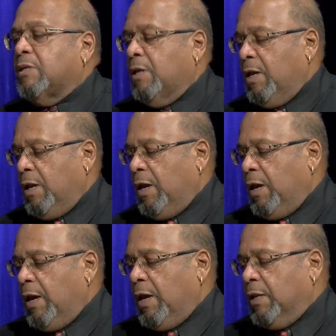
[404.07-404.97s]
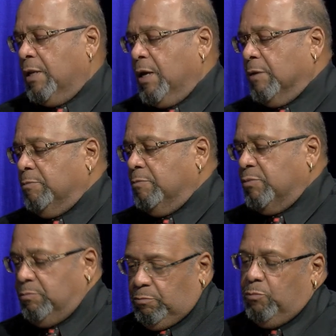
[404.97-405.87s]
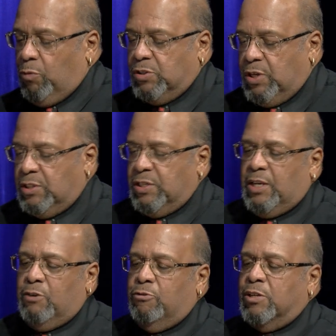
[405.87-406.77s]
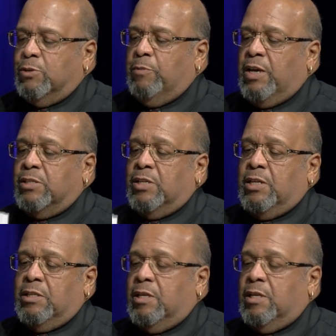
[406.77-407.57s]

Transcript: Okay. And uh, once they send their resumes in,